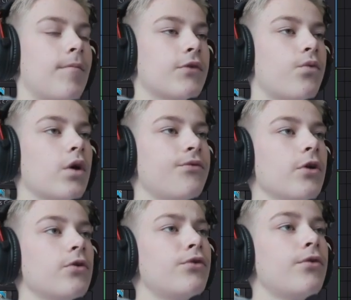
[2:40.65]
But what
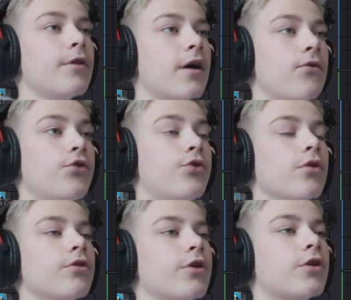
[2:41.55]
we're gonna do now,
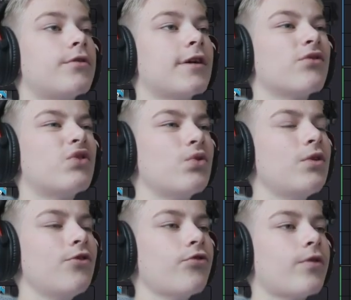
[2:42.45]
you're gonna go down to
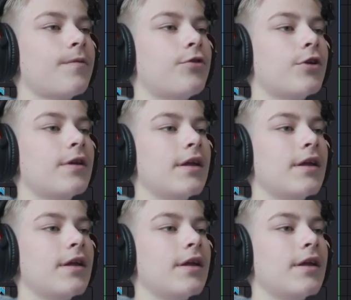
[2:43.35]
the description